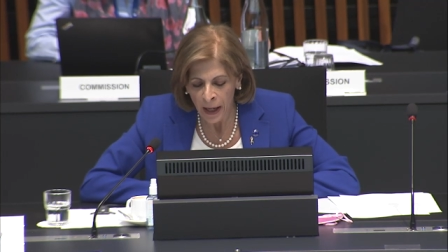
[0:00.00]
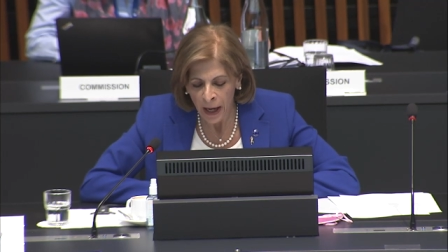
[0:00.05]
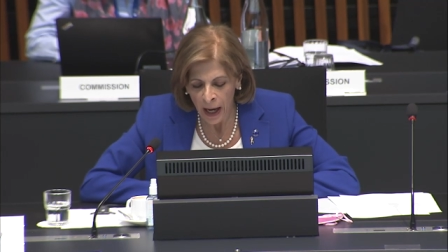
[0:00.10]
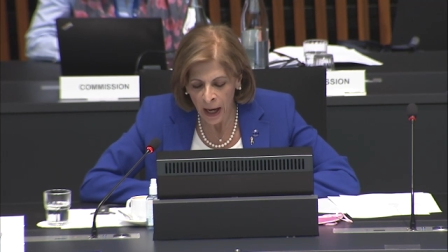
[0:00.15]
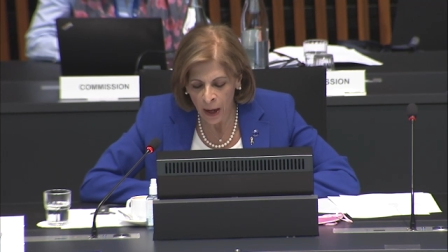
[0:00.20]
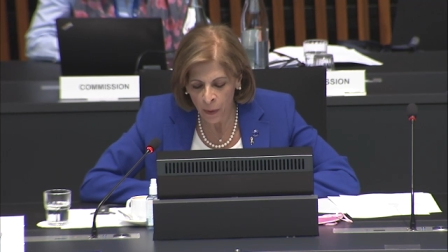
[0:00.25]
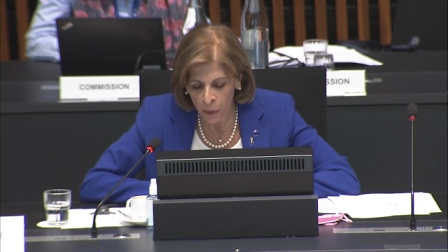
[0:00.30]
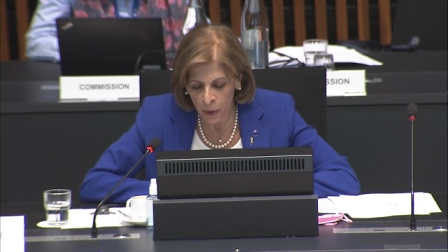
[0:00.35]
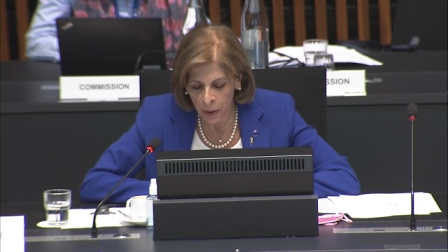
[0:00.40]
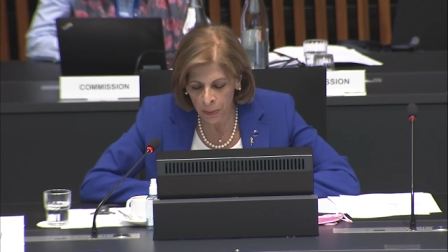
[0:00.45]

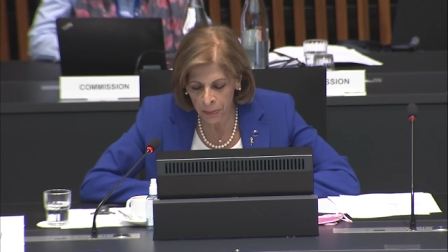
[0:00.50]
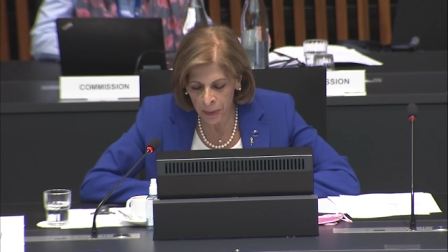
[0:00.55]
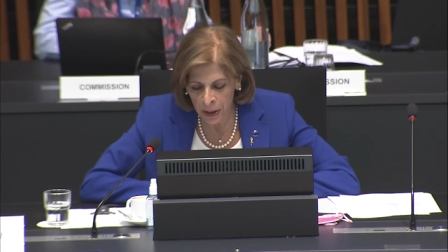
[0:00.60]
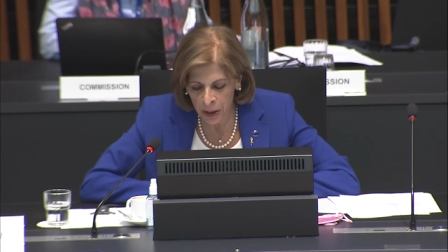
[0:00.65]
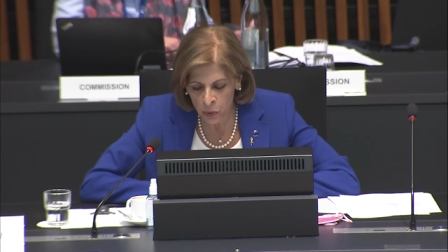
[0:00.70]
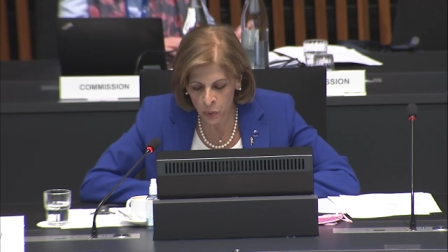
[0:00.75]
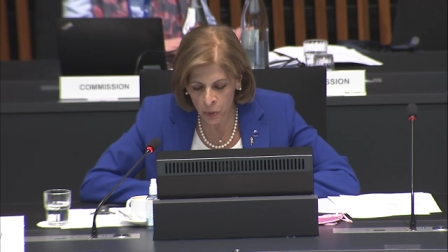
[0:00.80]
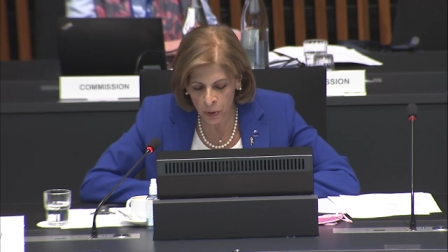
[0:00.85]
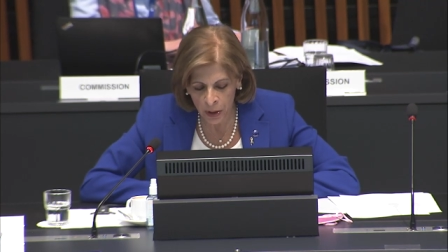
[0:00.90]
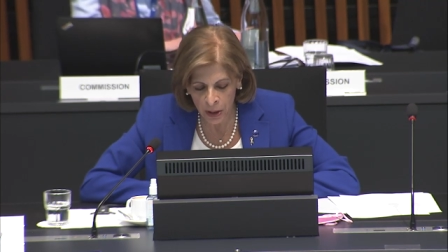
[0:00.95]
I will
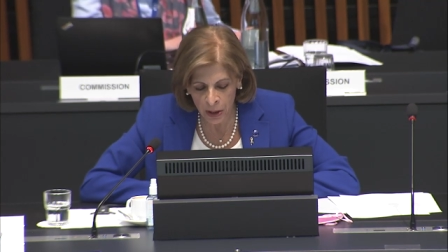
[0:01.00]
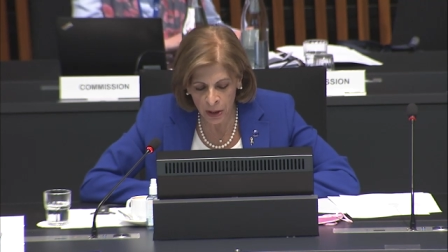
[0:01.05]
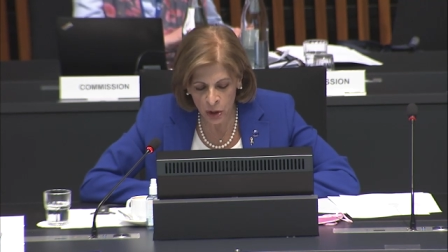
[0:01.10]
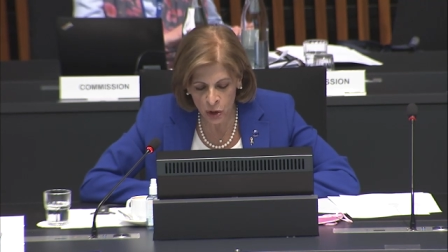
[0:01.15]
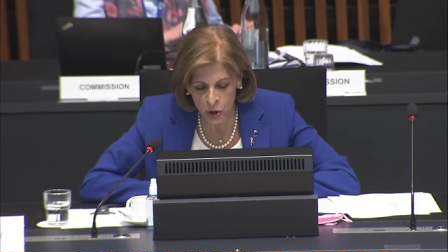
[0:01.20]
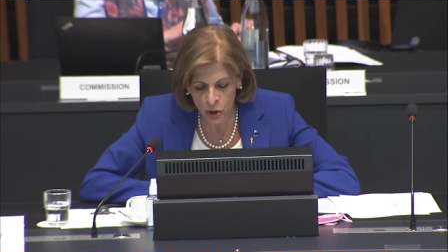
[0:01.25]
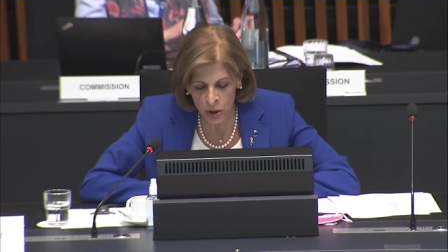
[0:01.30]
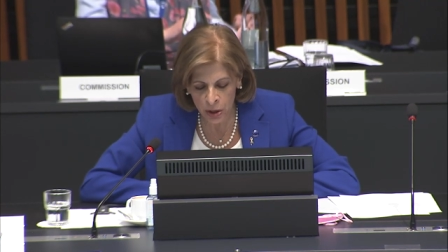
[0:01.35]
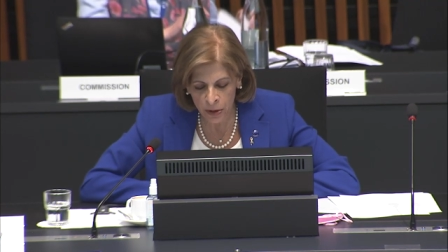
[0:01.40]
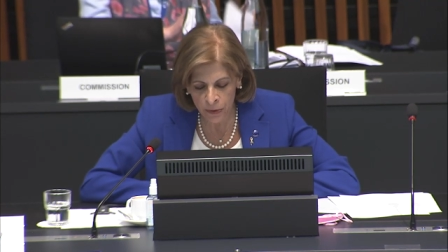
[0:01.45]
meet with the
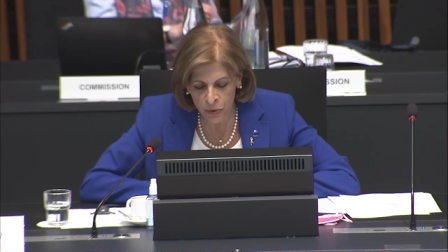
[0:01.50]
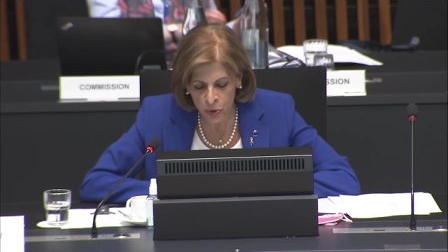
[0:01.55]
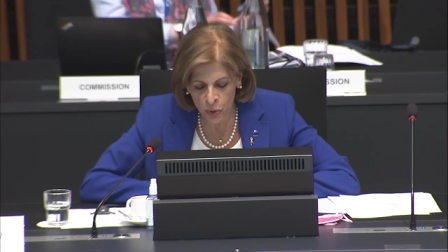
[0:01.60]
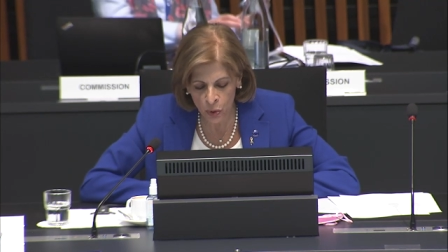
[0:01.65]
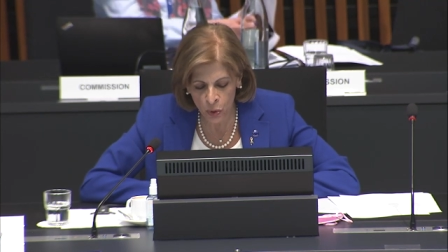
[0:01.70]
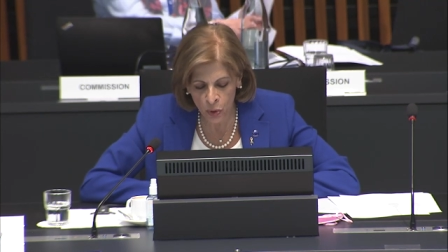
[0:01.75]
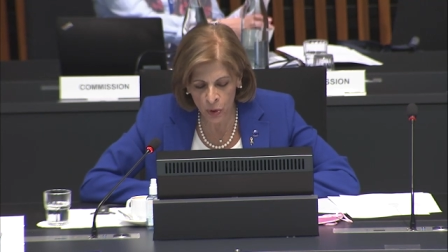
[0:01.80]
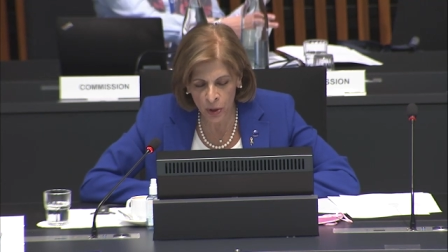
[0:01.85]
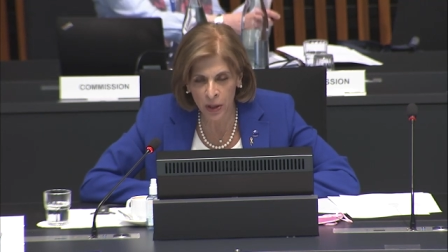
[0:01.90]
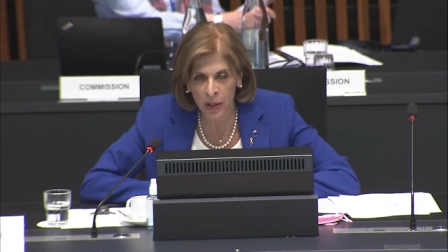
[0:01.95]
initiative's
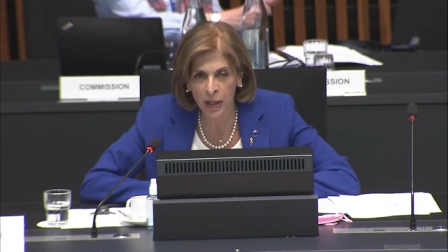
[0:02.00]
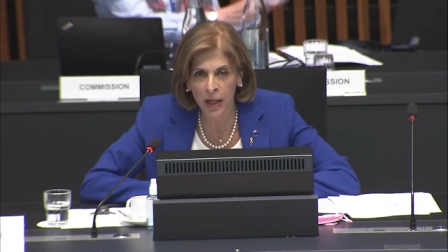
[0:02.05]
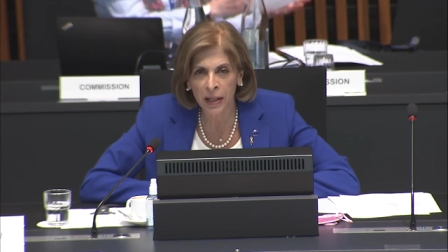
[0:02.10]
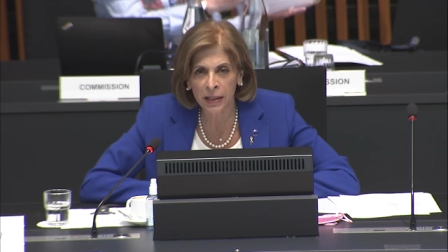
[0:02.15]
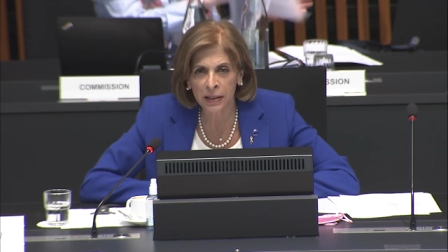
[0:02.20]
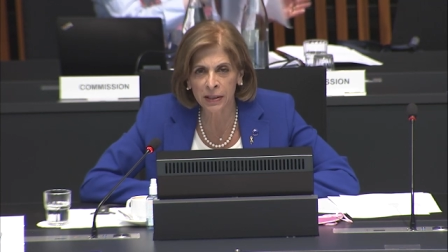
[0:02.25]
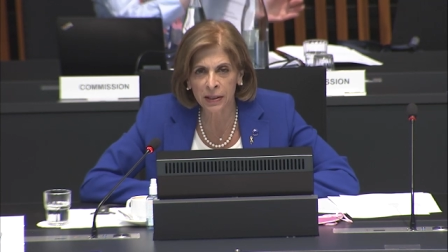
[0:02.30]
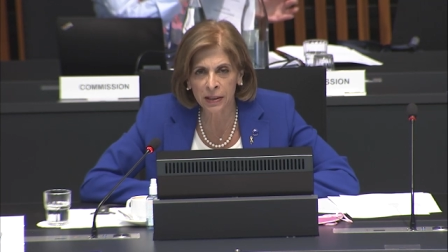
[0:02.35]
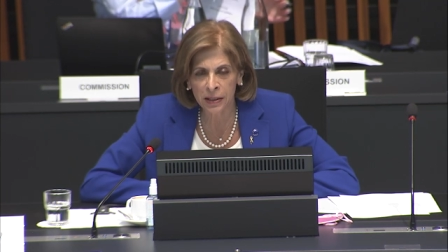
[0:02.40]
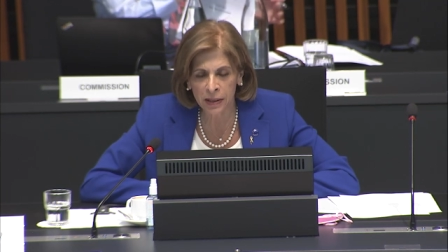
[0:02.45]

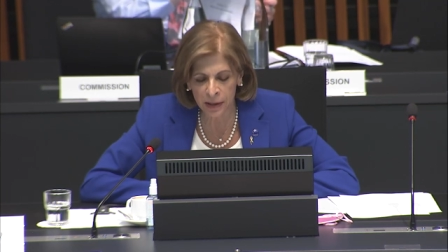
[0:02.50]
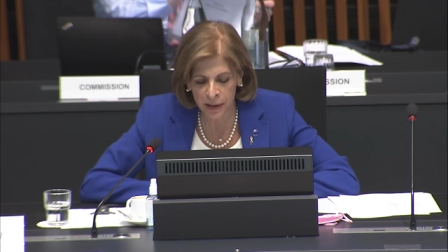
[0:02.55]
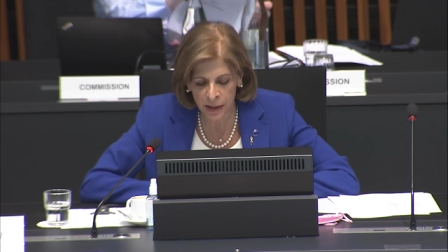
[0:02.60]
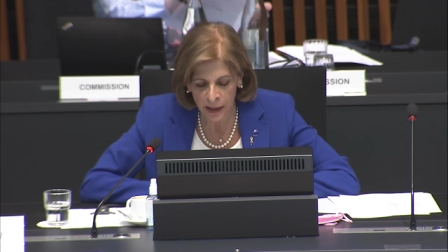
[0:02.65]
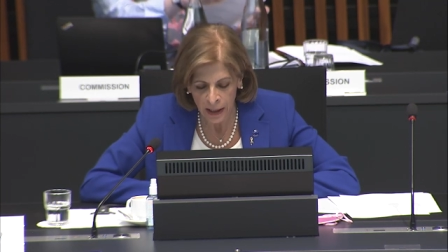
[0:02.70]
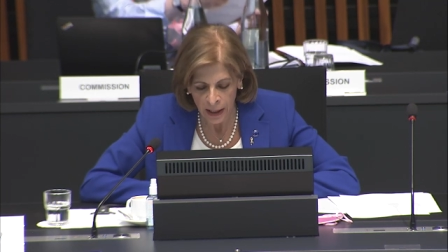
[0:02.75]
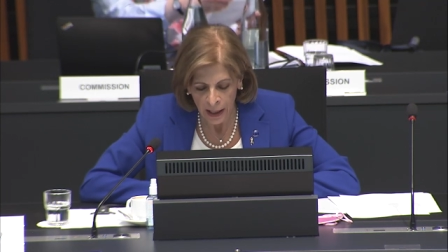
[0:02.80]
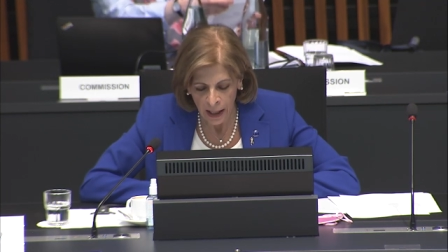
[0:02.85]
organisers